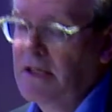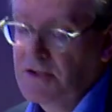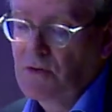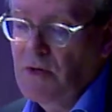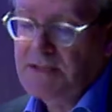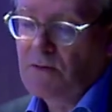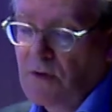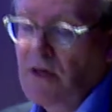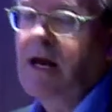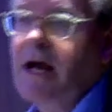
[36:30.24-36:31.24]
to, as it
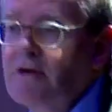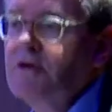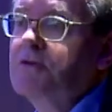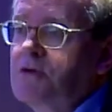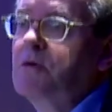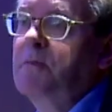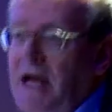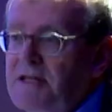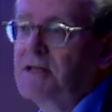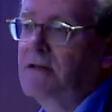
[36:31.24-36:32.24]
were, allow you to
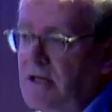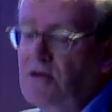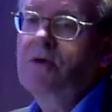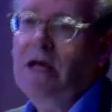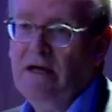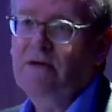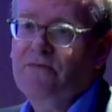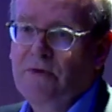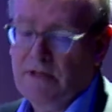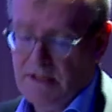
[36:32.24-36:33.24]
imagine that you
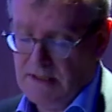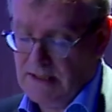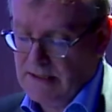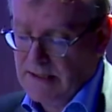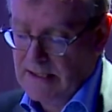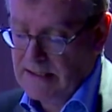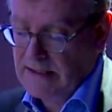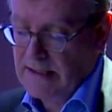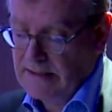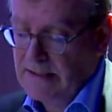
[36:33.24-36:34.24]

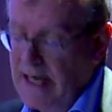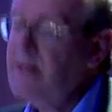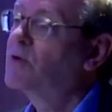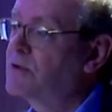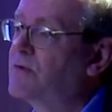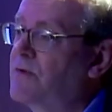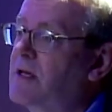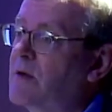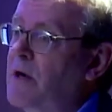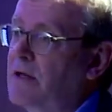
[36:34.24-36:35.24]
are able to
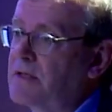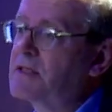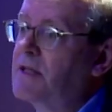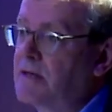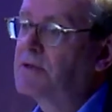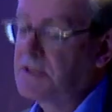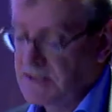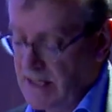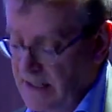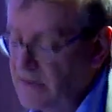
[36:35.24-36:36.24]
think about this thing which
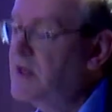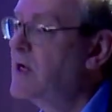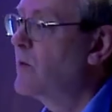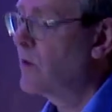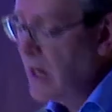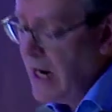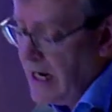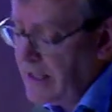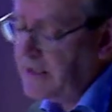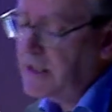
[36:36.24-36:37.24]
is unthinkable.
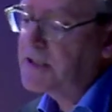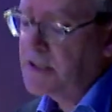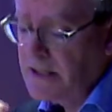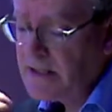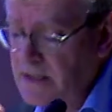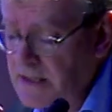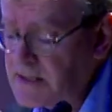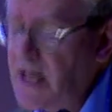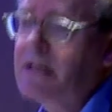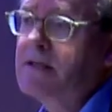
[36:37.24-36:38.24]
Architecture, in
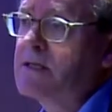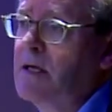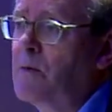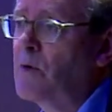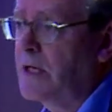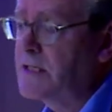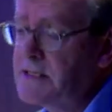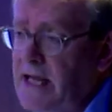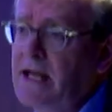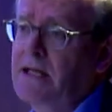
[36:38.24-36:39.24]
exactly the same way,
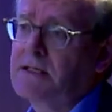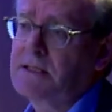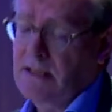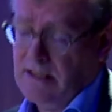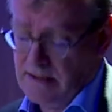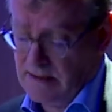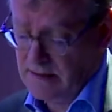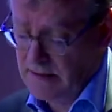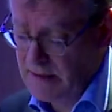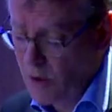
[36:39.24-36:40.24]
stands,
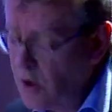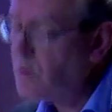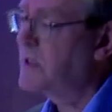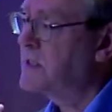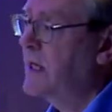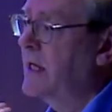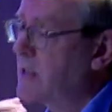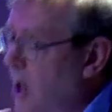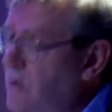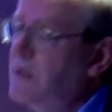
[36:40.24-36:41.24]
always stands,
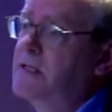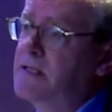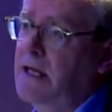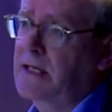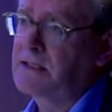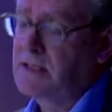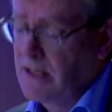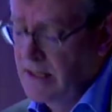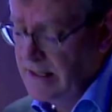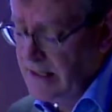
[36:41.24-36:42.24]
only stands
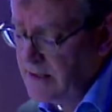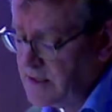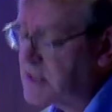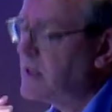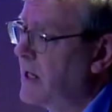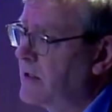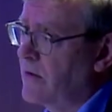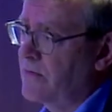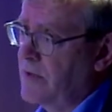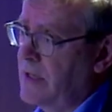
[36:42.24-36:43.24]
in the sight
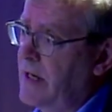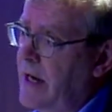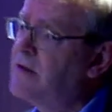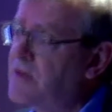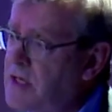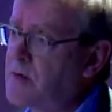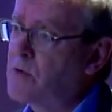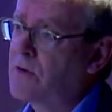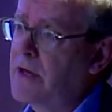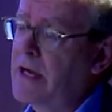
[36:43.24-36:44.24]
of the
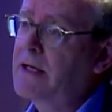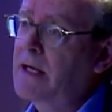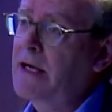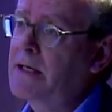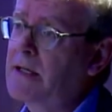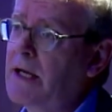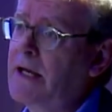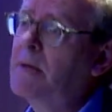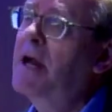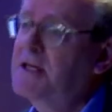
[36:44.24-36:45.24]
unthinkable, the
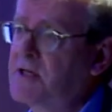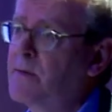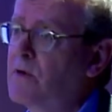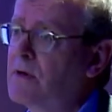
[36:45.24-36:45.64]
unimaginable.